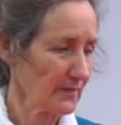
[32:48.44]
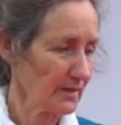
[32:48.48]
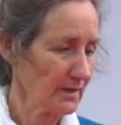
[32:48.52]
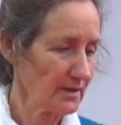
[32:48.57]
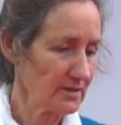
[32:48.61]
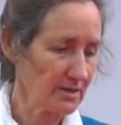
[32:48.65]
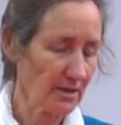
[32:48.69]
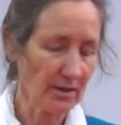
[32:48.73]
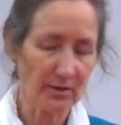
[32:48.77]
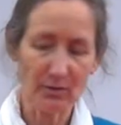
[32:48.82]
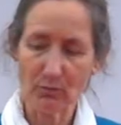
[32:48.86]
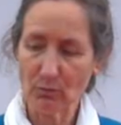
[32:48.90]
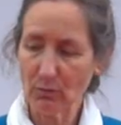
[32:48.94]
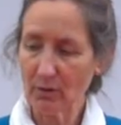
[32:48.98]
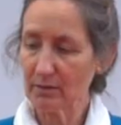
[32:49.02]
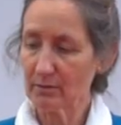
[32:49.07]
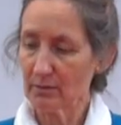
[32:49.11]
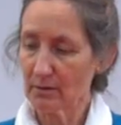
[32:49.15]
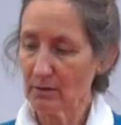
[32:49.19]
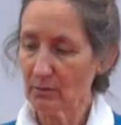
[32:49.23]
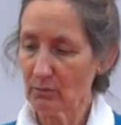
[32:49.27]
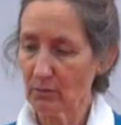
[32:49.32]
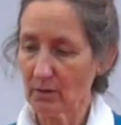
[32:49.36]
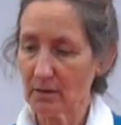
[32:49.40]
So you
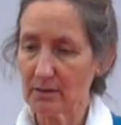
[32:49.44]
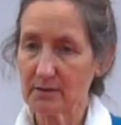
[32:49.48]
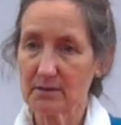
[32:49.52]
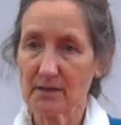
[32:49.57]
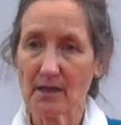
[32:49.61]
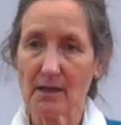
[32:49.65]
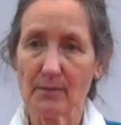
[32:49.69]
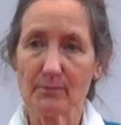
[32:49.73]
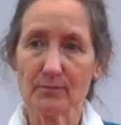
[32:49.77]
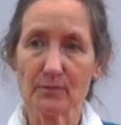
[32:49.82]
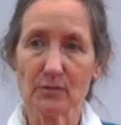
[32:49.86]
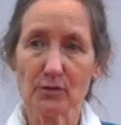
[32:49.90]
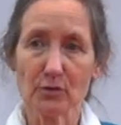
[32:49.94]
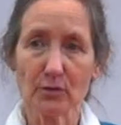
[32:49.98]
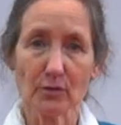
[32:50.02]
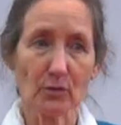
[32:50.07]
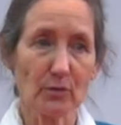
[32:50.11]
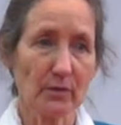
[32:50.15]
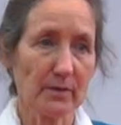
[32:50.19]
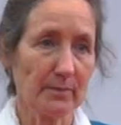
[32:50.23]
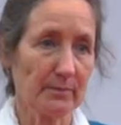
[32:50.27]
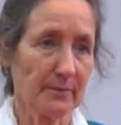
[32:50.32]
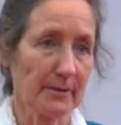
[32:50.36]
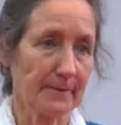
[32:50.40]
want good
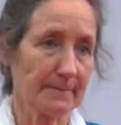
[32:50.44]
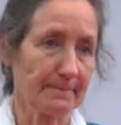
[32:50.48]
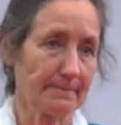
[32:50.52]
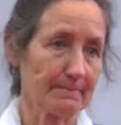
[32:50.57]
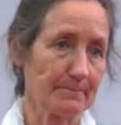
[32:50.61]
equipment.